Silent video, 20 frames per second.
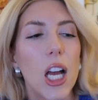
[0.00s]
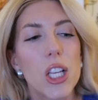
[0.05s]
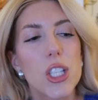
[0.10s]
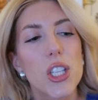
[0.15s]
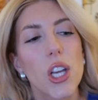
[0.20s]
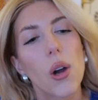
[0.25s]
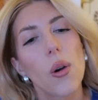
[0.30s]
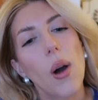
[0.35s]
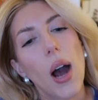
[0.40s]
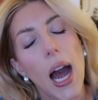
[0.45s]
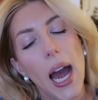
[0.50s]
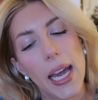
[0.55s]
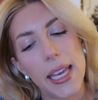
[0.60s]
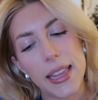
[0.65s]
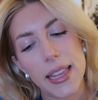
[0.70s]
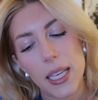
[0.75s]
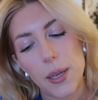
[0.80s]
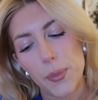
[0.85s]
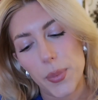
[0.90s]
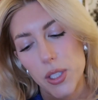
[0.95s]
So I
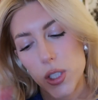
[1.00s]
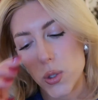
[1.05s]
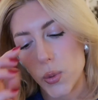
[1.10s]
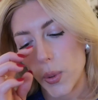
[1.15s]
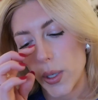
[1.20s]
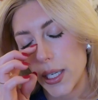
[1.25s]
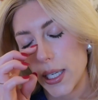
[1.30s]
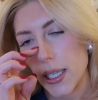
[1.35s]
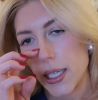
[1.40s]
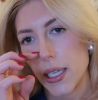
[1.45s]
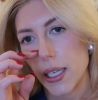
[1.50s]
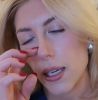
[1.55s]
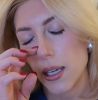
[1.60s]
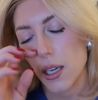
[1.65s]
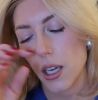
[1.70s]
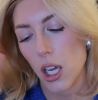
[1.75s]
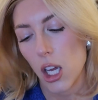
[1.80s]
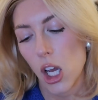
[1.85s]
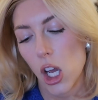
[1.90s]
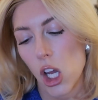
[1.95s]
think between
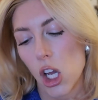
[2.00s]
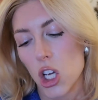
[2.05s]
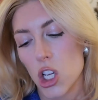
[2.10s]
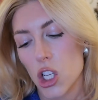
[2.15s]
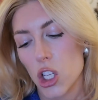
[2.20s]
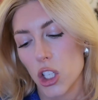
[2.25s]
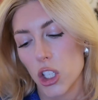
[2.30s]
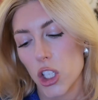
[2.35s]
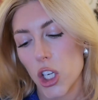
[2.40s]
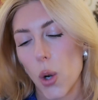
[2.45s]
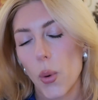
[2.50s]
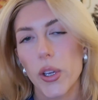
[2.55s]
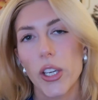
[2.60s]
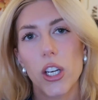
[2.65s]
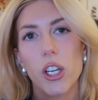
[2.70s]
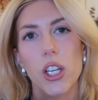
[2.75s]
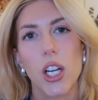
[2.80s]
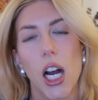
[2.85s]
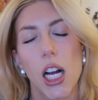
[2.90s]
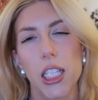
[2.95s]
knowing
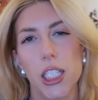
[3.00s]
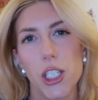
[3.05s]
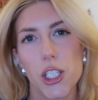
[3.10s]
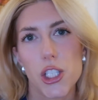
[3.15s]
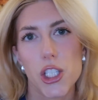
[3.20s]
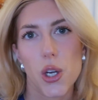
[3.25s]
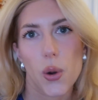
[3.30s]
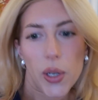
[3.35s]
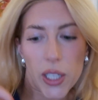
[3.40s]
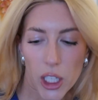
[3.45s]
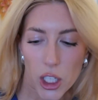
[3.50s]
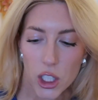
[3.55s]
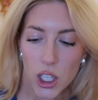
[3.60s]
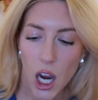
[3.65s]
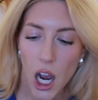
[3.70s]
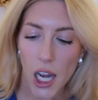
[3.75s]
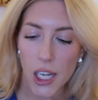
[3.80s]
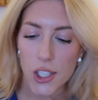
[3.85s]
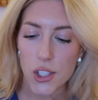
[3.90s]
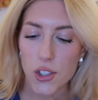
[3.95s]
your colors, knowing your
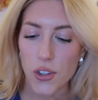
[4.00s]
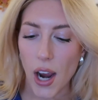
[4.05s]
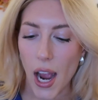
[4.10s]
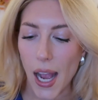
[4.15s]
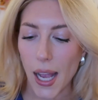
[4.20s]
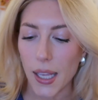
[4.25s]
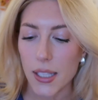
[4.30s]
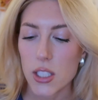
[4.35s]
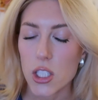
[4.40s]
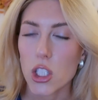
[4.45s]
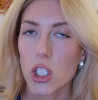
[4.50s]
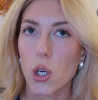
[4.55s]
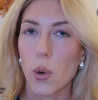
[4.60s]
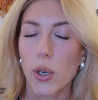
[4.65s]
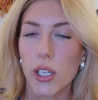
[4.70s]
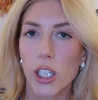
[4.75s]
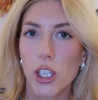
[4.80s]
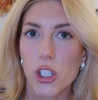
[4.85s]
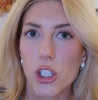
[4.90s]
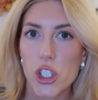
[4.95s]
contrast,
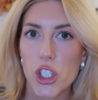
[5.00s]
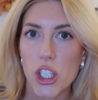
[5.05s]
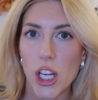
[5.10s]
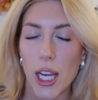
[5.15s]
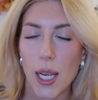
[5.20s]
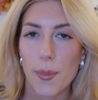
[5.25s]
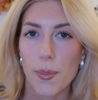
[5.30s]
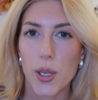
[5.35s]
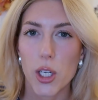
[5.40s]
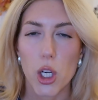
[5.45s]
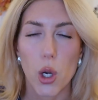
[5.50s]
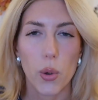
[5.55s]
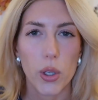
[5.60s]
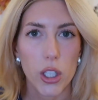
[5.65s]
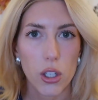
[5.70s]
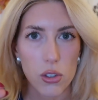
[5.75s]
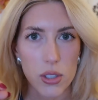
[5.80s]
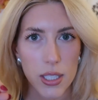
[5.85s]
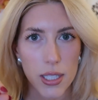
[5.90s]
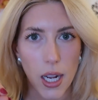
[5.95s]
knowing your shape, knowing
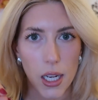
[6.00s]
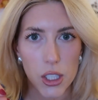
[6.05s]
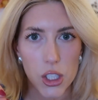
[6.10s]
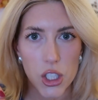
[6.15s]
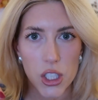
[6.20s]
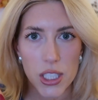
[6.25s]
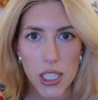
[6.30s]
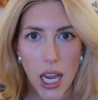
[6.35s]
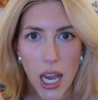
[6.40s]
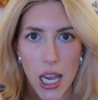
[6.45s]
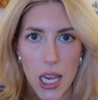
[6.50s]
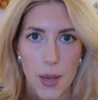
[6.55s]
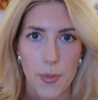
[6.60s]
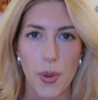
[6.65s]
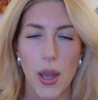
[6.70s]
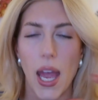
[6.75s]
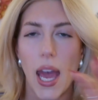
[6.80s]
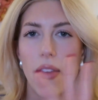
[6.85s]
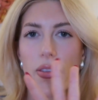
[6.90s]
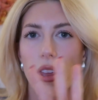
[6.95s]
your seduction type,
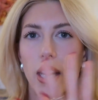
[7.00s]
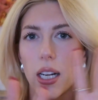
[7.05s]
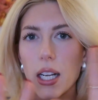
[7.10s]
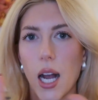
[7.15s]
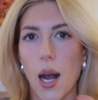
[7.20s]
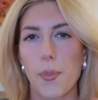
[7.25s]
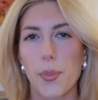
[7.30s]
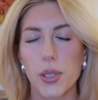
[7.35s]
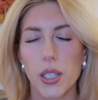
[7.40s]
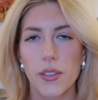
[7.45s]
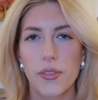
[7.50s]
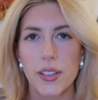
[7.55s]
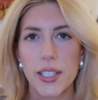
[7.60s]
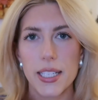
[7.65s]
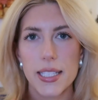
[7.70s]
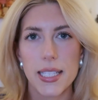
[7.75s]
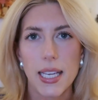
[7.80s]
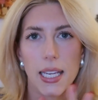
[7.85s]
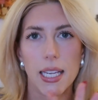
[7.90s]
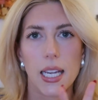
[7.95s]
and then a couple of
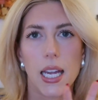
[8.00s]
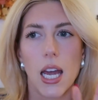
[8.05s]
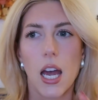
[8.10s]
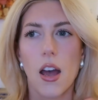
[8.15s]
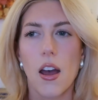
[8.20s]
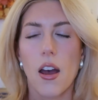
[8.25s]
these like